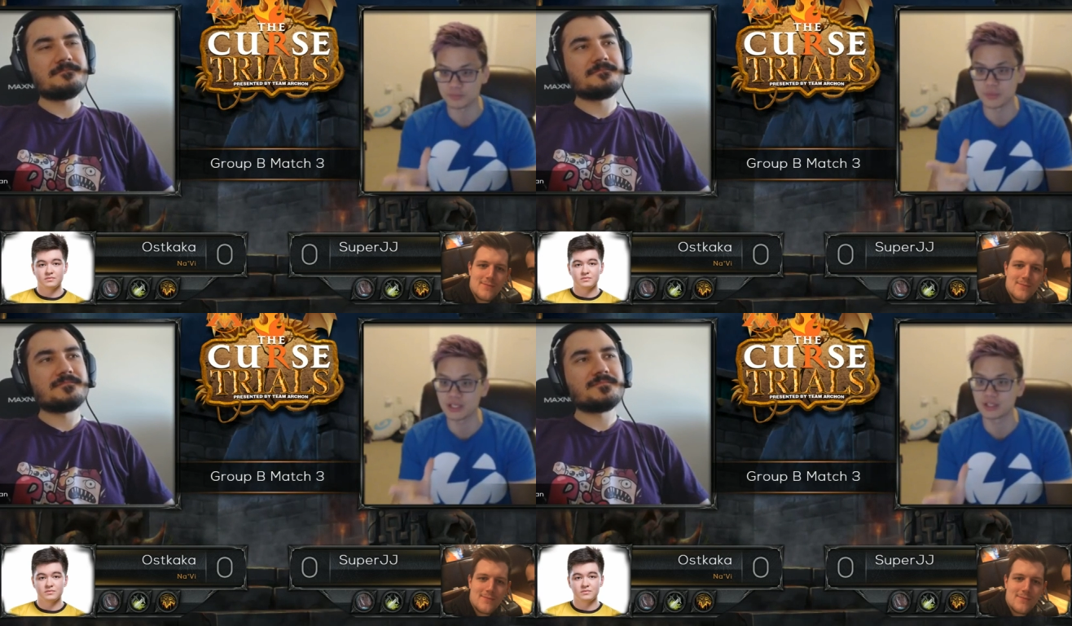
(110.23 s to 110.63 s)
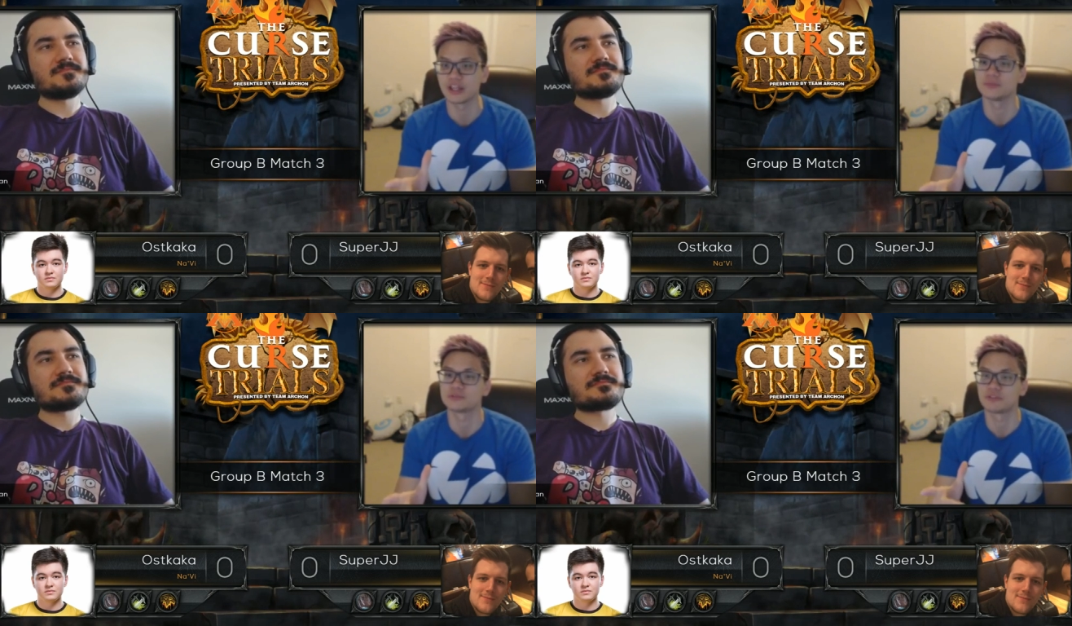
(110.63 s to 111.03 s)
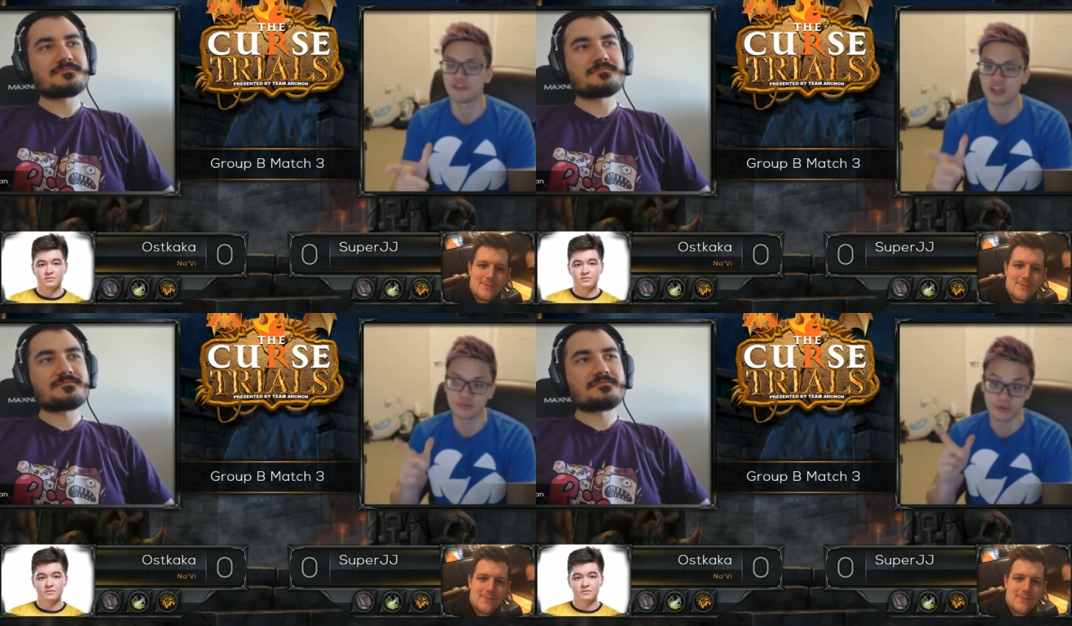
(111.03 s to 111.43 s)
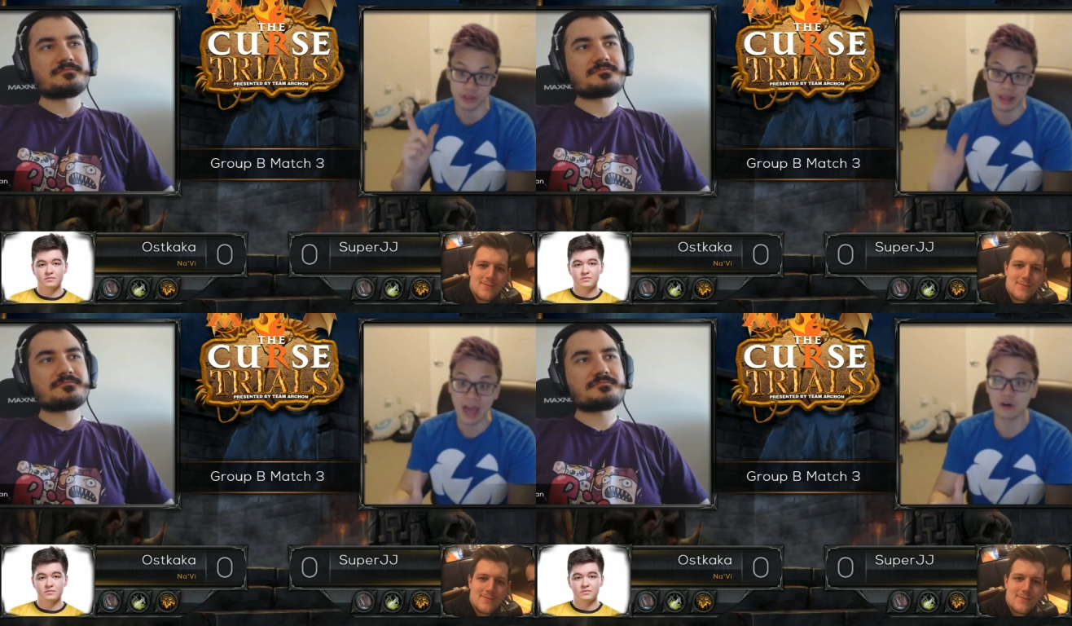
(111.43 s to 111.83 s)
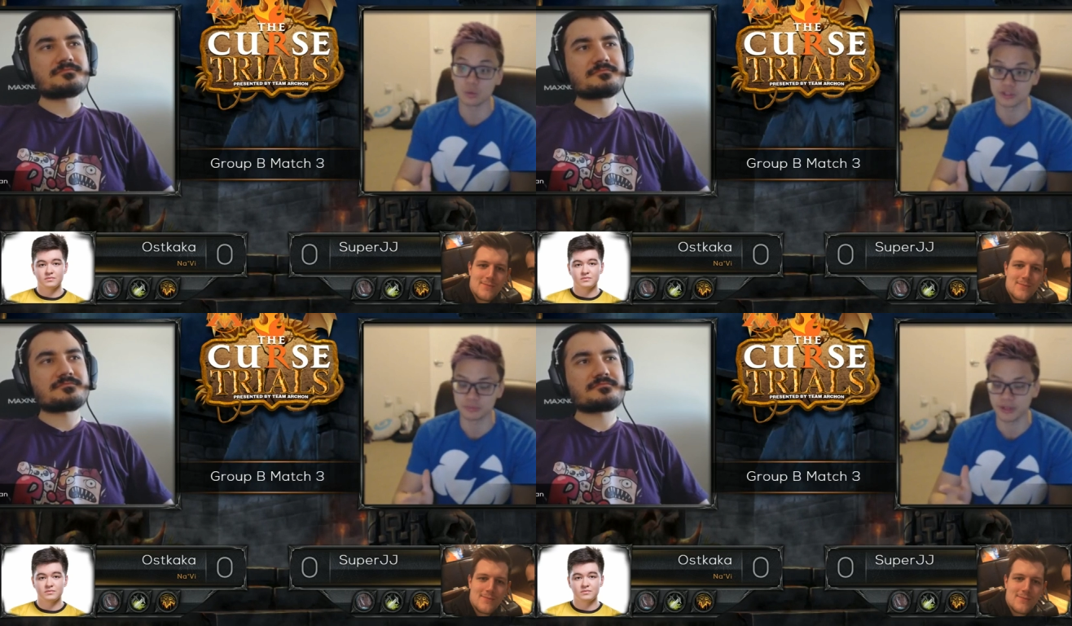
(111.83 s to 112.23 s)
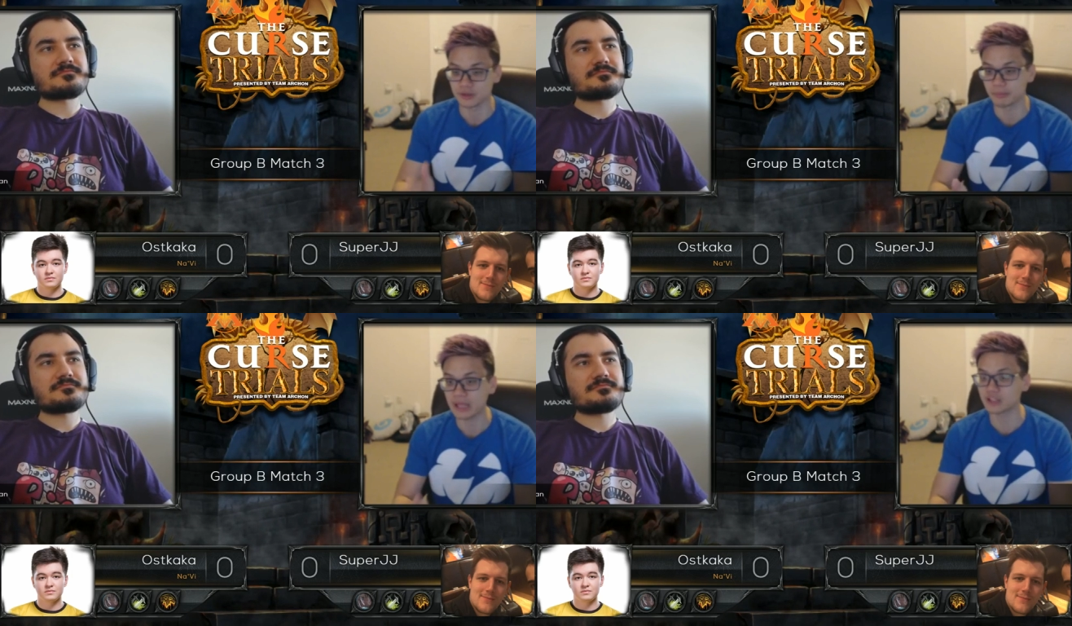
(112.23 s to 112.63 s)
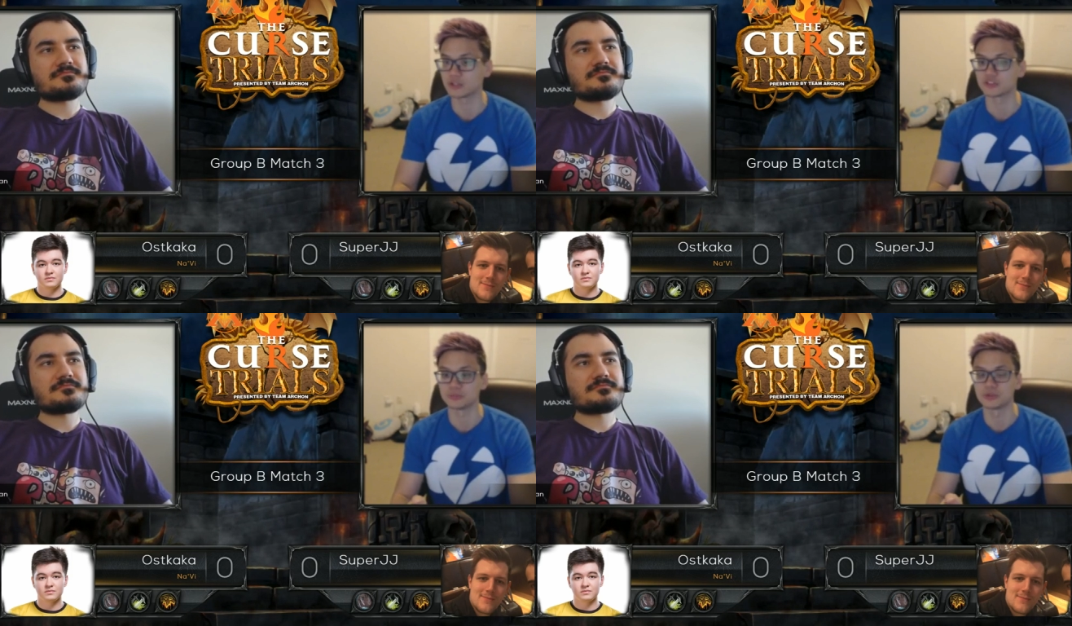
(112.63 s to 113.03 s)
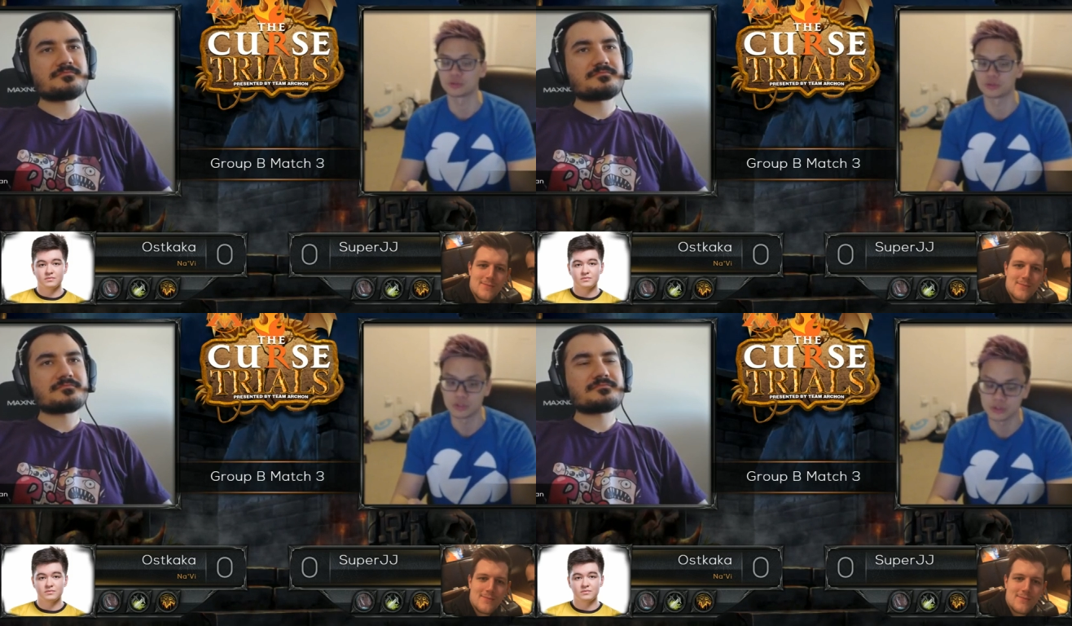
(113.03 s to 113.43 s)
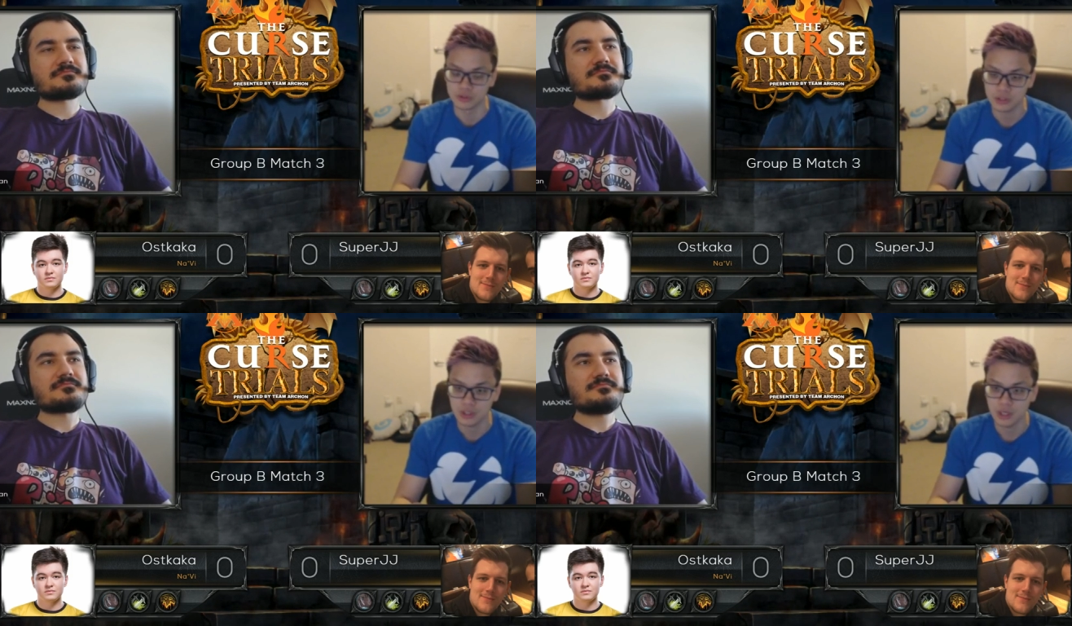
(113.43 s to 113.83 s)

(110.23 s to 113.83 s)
Speaker 1: big claims to fame on the ladder was playing Malygos Miracle Rogue,